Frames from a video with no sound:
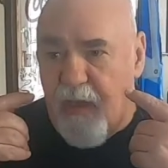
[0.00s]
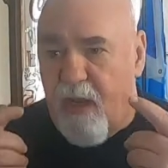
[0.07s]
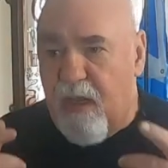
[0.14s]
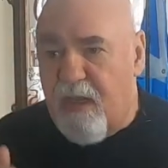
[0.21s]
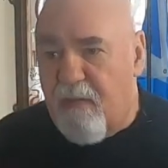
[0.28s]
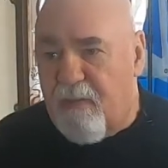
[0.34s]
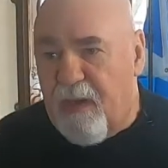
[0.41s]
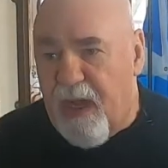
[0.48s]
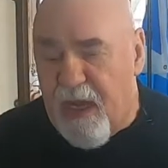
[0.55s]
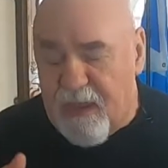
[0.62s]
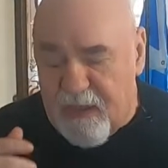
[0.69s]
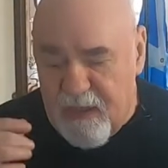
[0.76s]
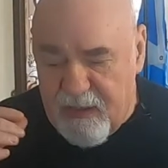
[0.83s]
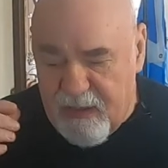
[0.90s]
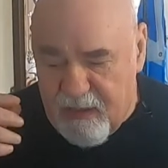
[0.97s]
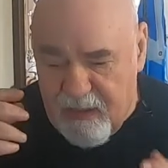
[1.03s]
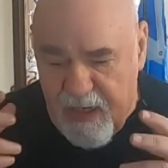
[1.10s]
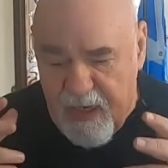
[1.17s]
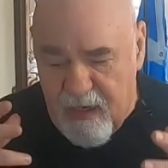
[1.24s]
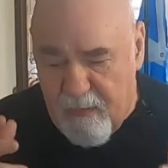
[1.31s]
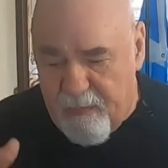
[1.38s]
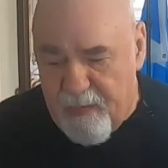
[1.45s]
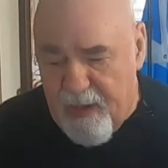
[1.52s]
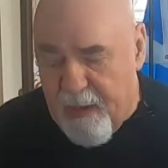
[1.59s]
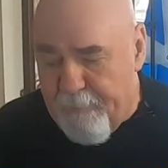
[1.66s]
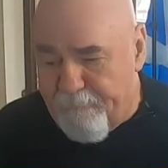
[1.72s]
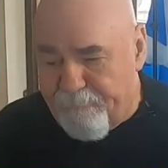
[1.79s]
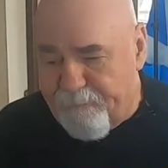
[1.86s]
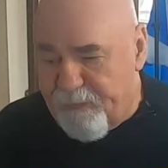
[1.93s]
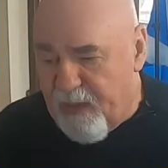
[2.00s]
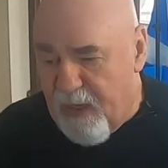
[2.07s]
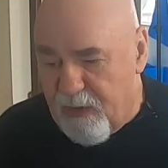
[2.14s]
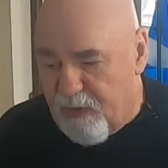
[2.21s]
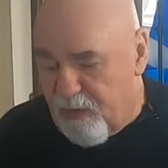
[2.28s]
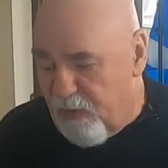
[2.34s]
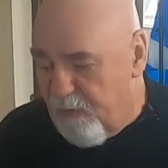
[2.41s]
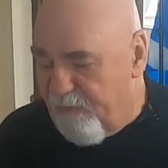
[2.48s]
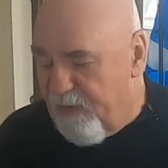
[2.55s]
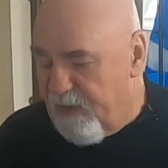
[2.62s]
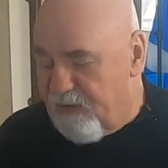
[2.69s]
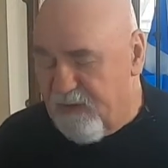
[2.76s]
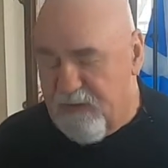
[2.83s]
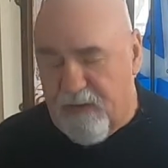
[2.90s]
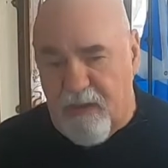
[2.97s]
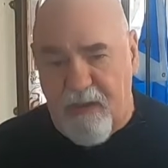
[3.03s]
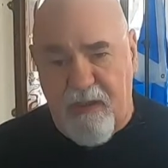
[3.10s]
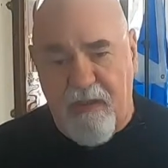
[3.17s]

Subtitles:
And at the back there, you're getting a bit, I don't know if that's